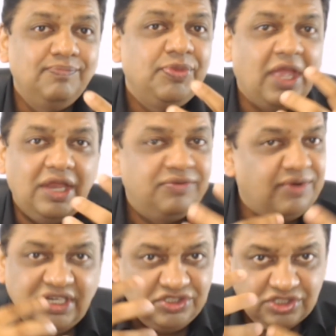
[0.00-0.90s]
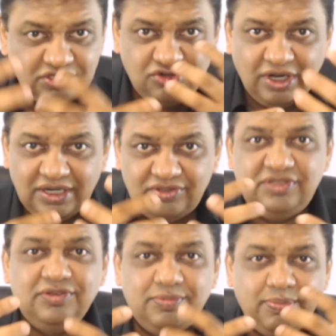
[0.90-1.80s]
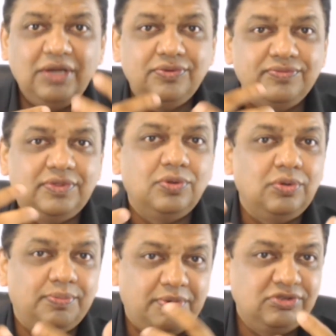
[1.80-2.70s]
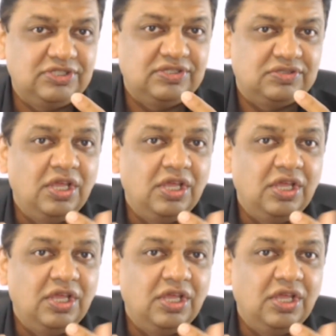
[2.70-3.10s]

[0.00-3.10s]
and financial strategy is part of the whole process,